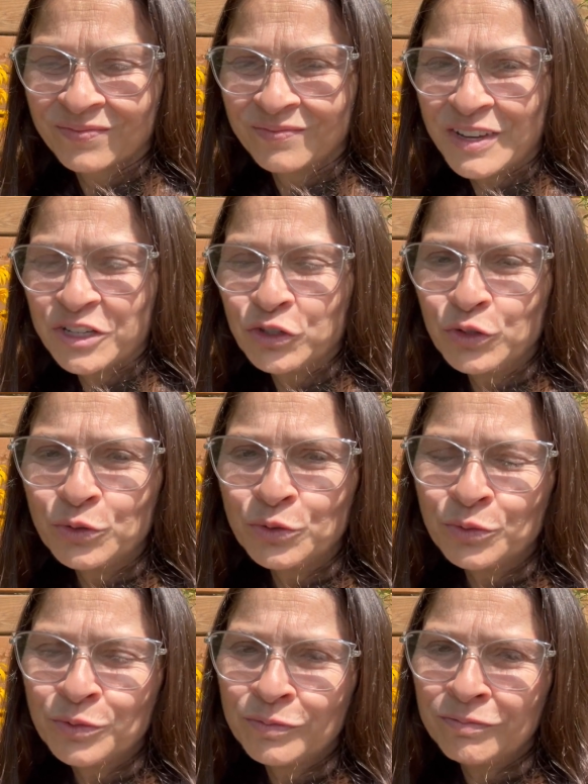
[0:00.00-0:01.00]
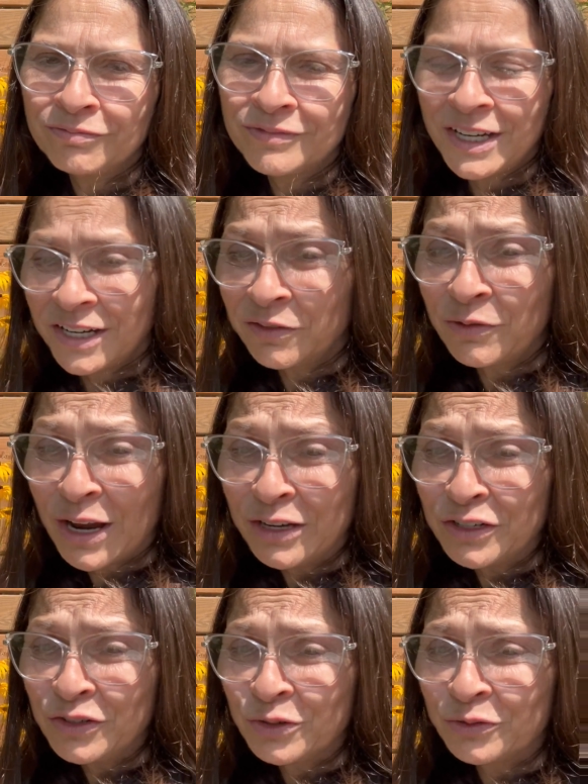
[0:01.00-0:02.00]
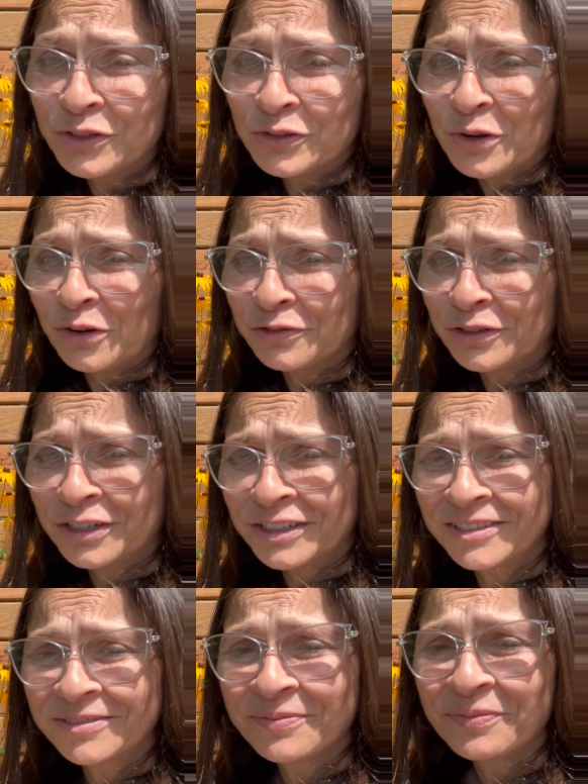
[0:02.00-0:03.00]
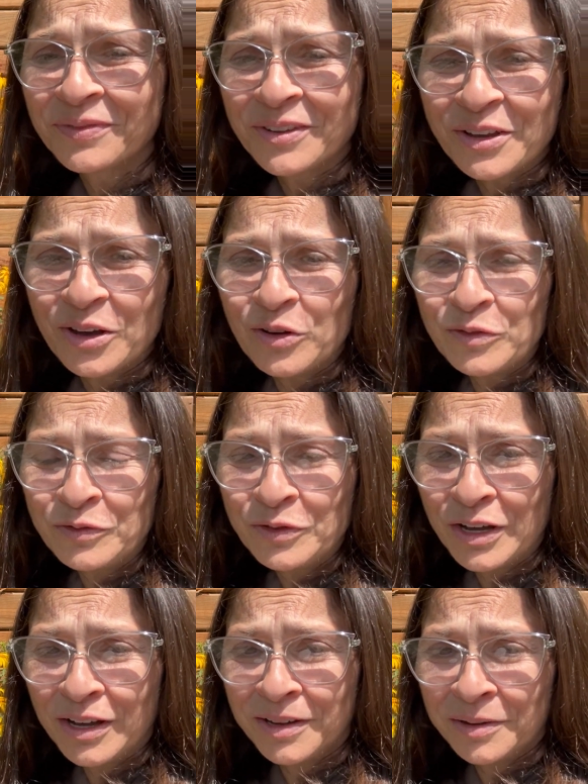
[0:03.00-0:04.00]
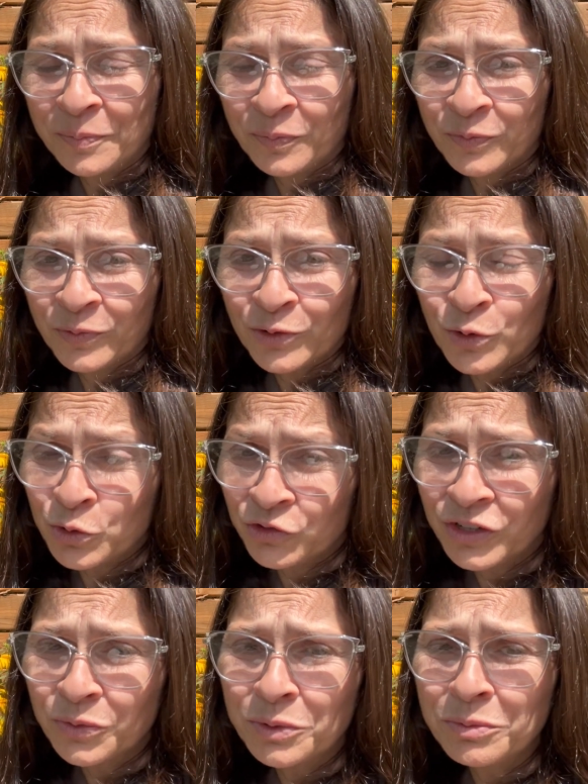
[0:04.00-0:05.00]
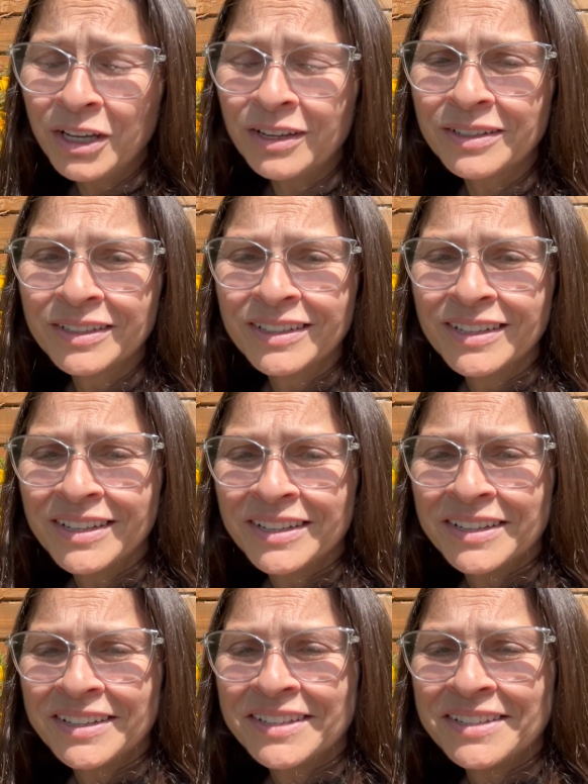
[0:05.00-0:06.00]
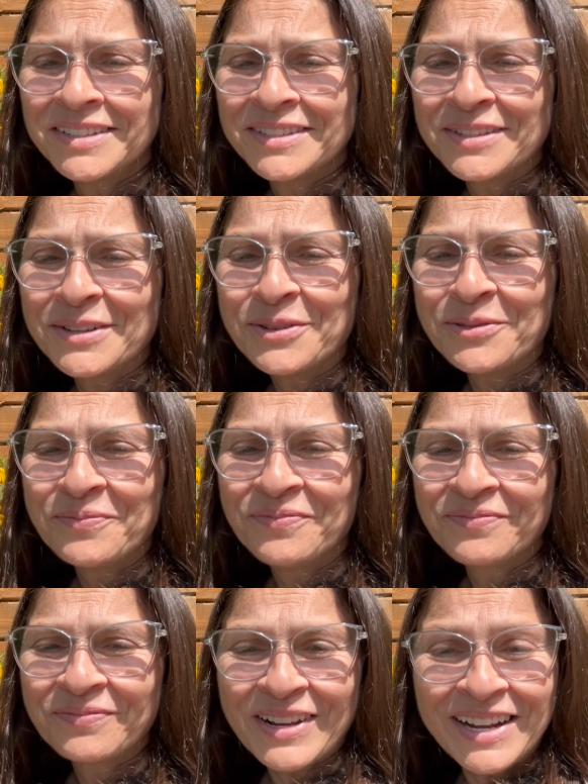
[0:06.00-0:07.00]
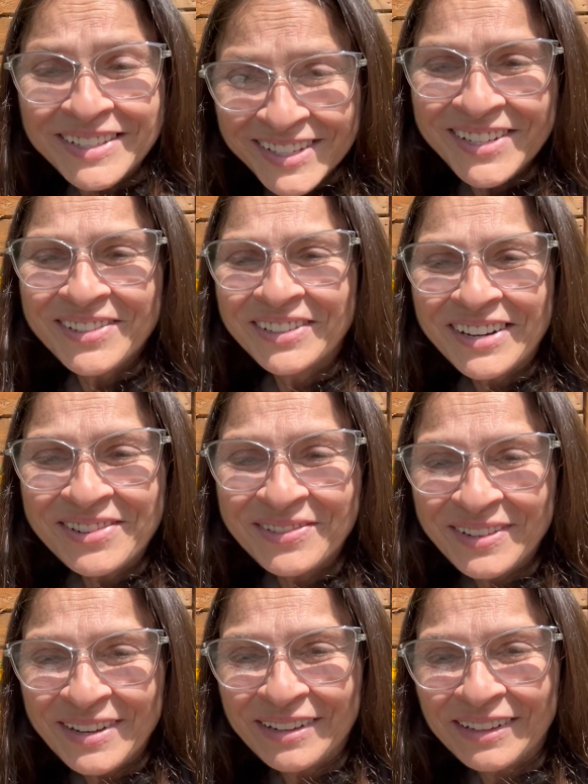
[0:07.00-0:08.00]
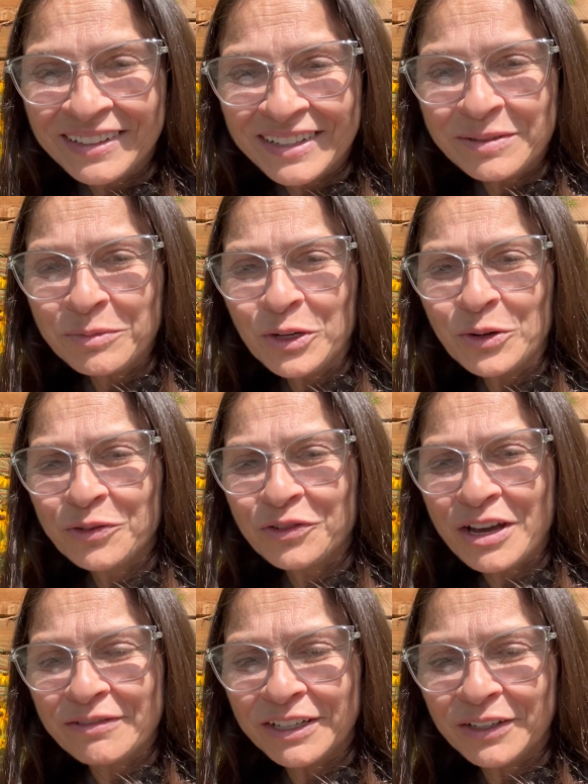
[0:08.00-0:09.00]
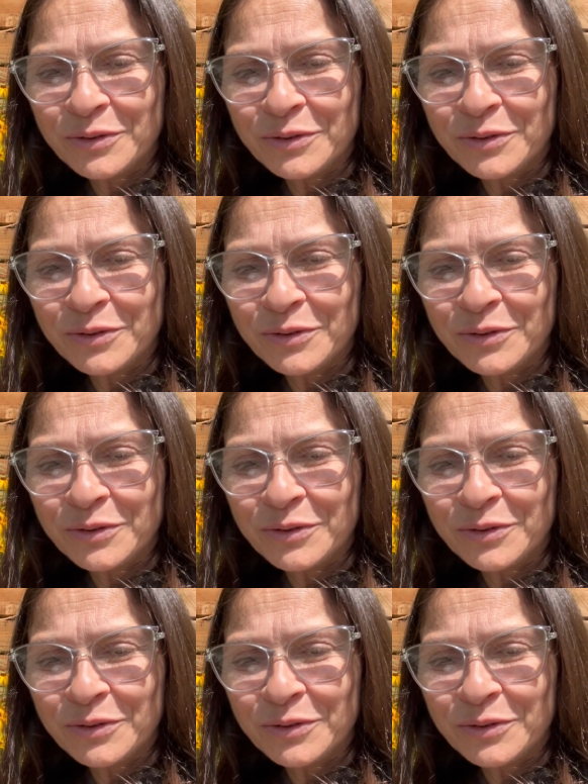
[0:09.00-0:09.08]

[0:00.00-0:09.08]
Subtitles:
that you take advantage of this offer of coaching with me. So I'll see you around. Let me know if you have any